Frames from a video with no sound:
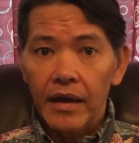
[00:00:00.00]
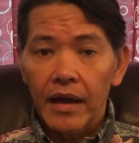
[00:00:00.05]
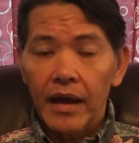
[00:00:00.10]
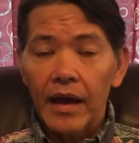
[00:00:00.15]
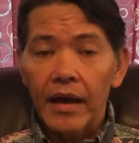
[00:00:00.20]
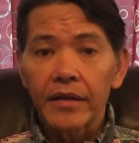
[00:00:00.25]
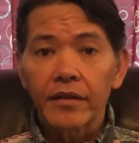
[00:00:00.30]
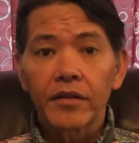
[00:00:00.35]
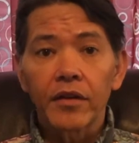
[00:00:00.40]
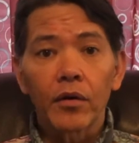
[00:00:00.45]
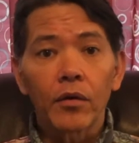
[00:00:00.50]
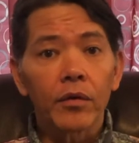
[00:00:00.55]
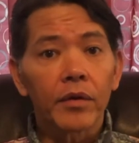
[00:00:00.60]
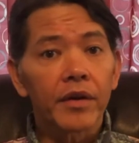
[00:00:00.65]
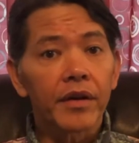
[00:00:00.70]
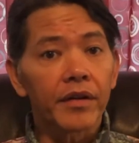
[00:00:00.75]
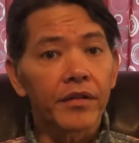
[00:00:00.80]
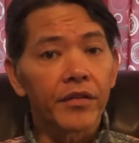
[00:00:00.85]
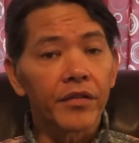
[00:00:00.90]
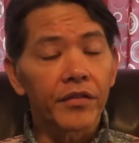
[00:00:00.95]
I don't
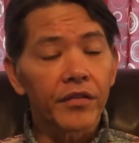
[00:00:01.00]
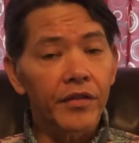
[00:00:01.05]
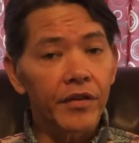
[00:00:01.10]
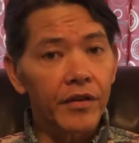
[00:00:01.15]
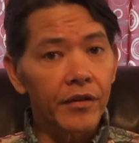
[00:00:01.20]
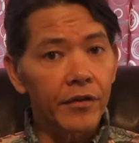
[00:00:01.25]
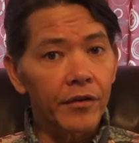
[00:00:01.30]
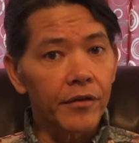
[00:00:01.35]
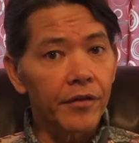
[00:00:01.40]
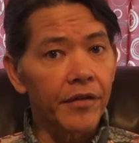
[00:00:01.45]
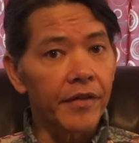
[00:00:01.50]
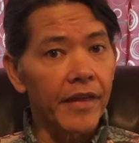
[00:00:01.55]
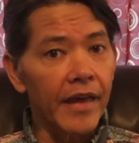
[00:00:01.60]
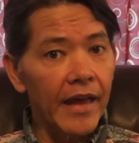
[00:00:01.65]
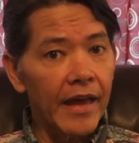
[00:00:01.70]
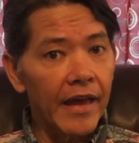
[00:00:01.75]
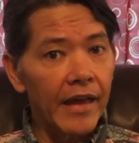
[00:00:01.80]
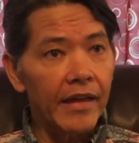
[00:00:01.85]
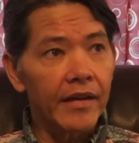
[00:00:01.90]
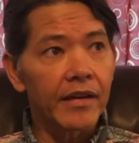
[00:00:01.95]
consider
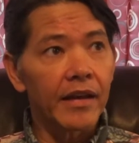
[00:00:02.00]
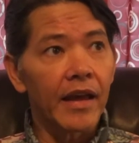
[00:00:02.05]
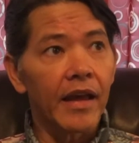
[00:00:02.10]
that